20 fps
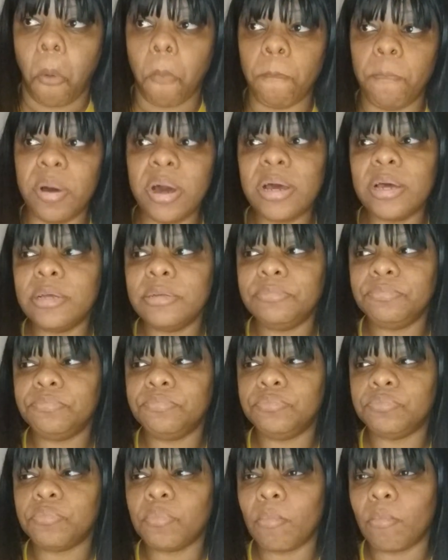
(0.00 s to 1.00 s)
But
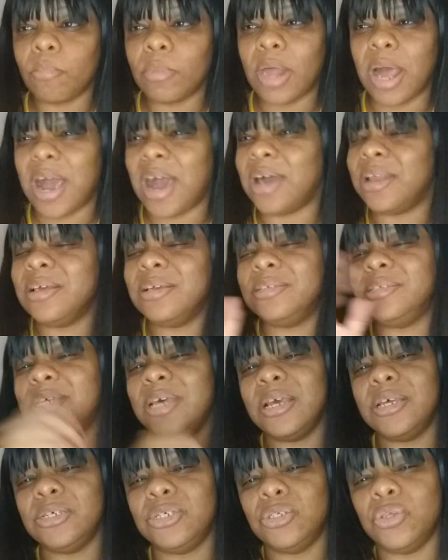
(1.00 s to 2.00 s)
I didn't
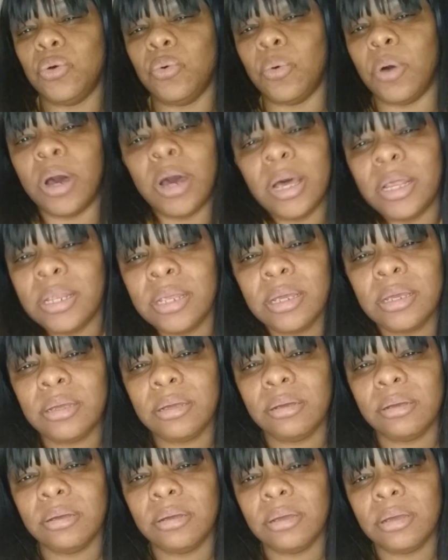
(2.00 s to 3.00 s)
taste no honey
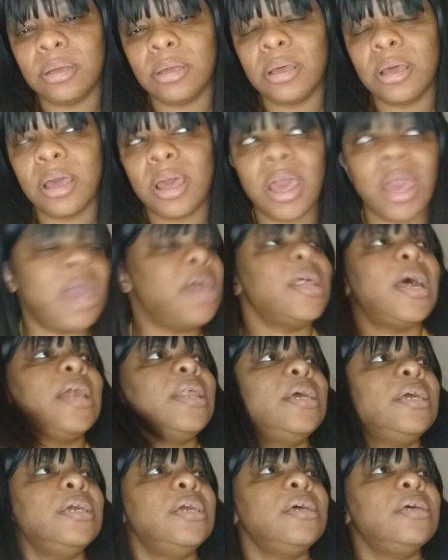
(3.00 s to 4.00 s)
and I
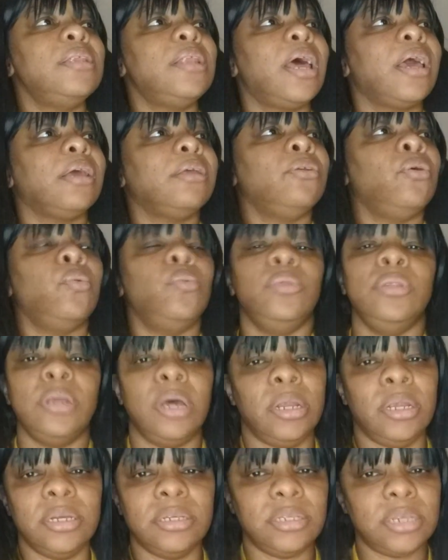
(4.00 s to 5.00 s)
didn't get like no
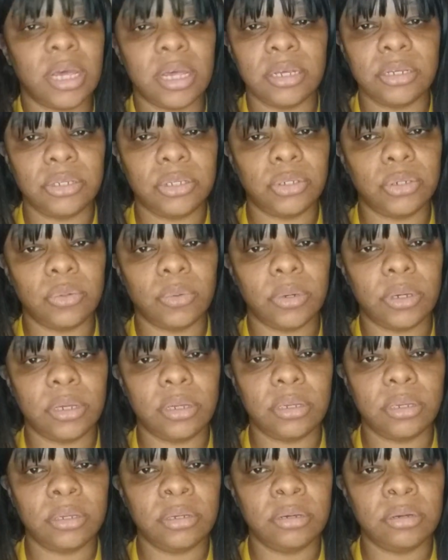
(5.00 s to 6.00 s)
nutty taste to it,
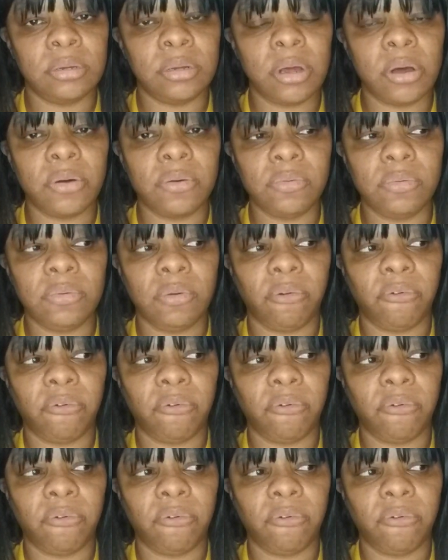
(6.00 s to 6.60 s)
you know.